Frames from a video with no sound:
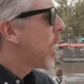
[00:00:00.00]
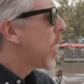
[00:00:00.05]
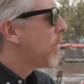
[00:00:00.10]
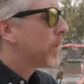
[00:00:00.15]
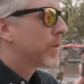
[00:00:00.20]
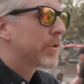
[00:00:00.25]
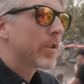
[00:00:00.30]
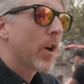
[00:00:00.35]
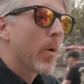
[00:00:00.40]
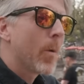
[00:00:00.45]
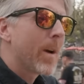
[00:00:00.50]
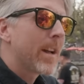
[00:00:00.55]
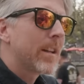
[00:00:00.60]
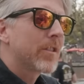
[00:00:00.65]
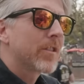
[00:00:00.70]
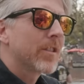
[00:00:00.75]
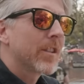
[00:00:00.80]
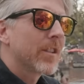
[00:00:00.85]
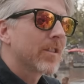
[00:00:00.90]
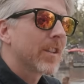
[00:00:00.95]
almost
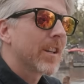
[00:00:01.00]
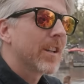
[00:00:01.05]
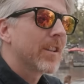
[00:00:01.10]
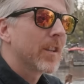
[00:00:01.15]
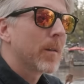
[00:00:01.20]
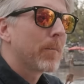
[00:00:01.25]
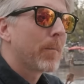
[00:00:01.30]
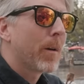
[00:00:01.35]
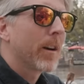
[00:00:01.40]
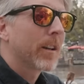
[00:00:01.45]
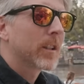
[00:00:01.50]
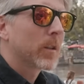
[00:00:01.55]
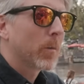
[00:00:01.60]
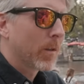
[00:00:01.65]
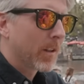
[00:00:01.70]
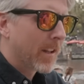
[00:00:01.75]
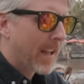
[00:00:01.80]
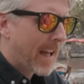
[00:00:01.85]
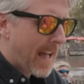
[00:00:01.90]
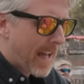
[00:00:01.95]
oasis in the park to
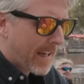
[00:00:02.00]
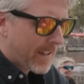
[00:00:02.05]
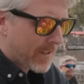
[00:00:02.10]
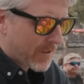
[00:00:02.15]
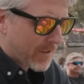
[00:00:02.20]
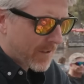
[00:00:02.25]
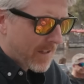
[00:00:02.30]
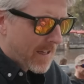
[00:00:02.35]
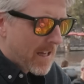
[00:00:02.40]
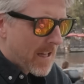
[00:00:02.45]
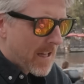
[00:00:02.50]
relax,